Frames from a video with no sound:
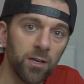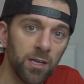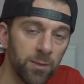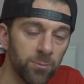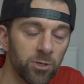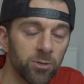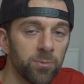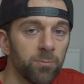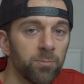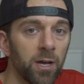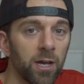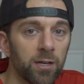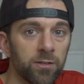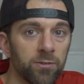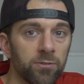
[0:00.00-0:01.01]
Emailed me
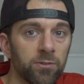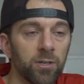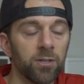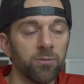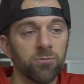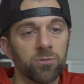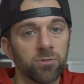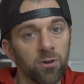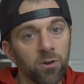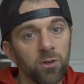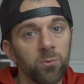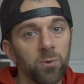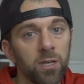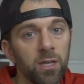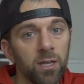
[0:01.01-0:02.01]
back and said, sorry,
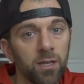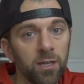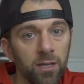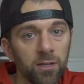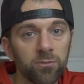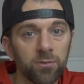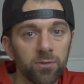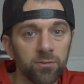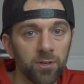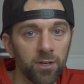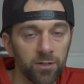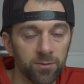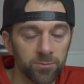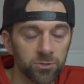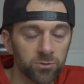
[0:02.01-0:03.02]
we can't cancel this
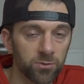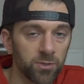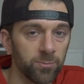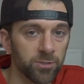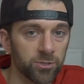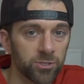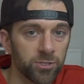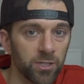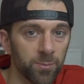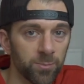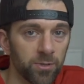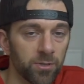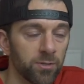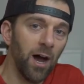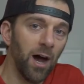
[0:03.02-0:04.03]
item. It's already been
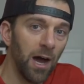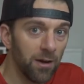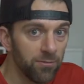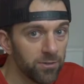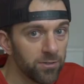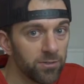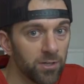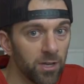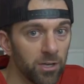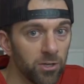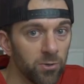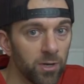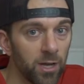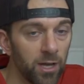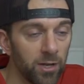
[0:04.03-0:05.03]
shipped. Obviously I
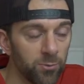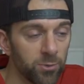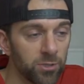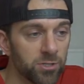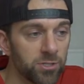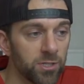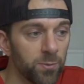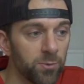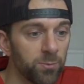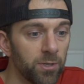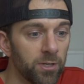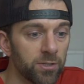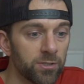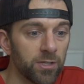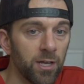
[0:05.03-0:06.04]
knew it hadn't been shipped
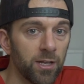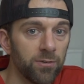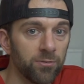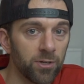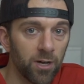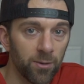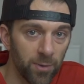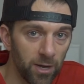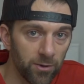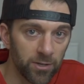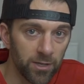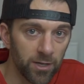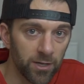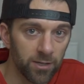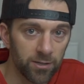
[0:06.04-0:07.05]
because it hadn't even come
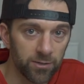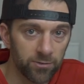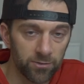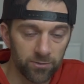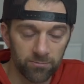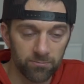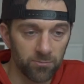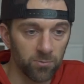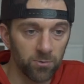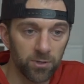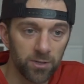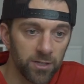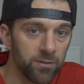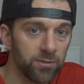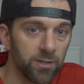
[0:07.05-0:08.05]
out yet. Its
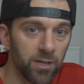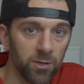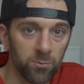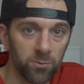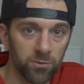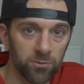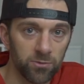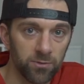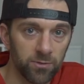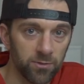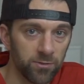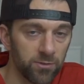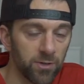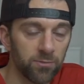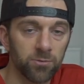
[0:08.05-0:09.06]
release date was
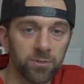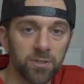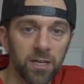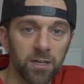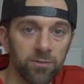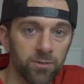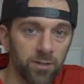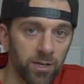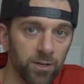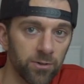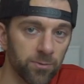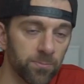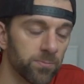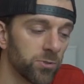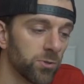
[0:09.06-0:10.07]
several days
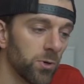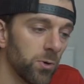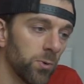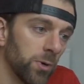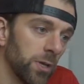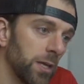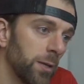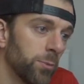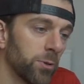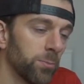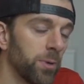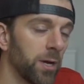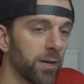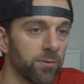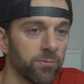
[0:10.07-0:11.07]
later. So we emailed
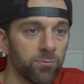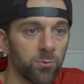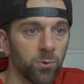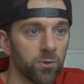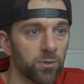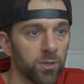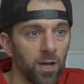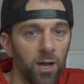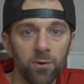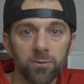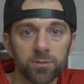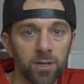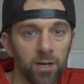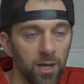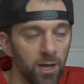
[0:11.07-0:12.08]
back and forth and I
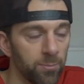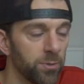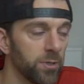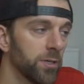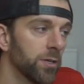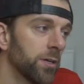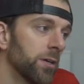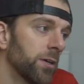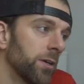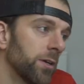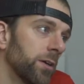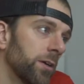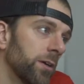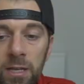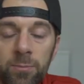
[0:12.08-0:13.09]
was not happy.
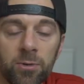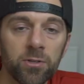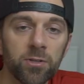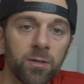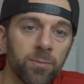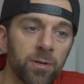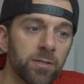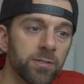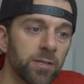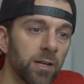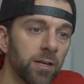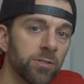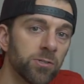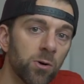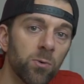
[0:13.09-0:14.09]
I emailed them and I said,
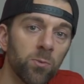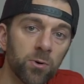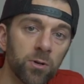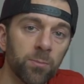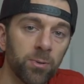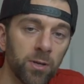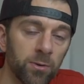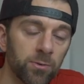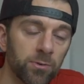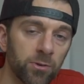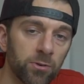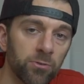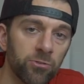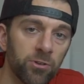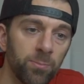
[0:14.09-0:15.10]
I don't want to pay
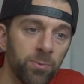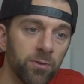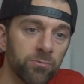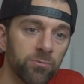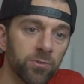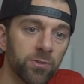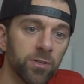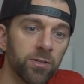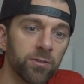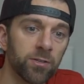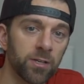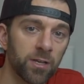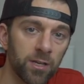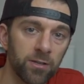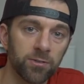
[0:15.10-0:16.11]
return shipping for this
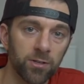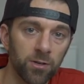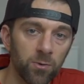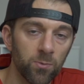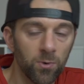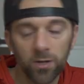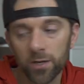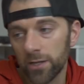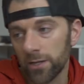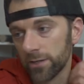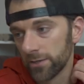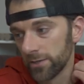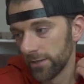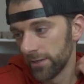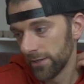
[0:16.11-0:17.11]
in case I don't want it.
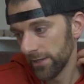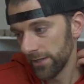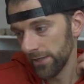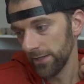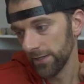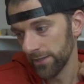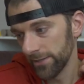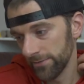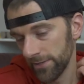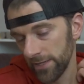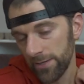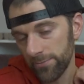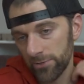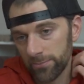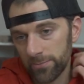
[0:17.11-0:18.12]
And
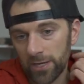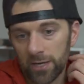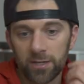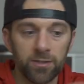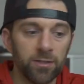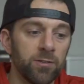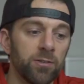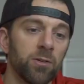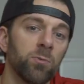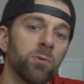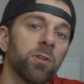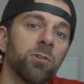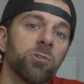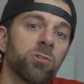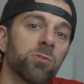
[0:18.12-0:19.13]
they emailed back and they said, well
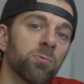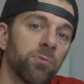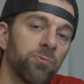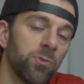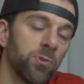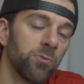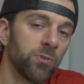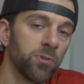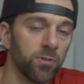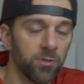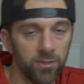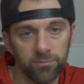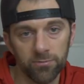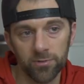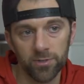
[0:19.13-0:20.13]
then just refuse the
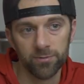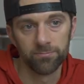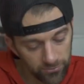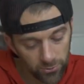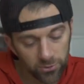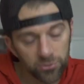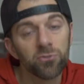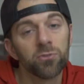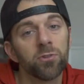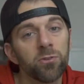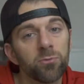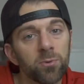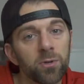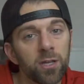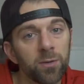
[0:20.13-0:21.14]
delivery. Of course,
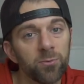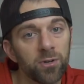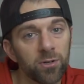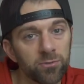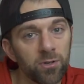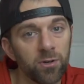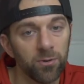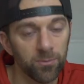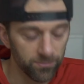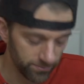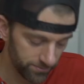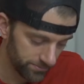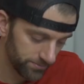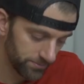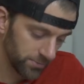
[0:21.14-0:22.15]
this one came when I was not home.
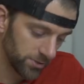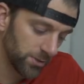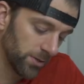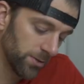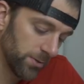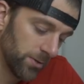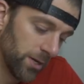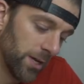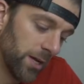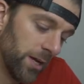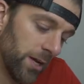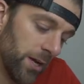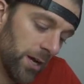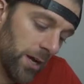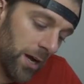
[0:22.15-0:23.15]
So
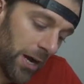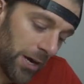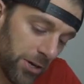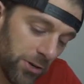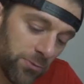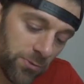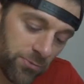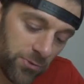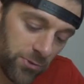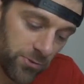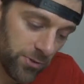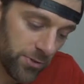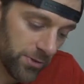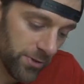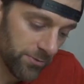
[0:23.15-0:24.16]
I couldn't refuse
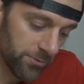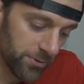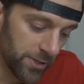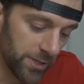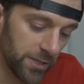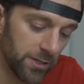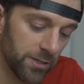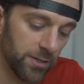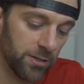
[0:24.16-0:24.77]
the delivery.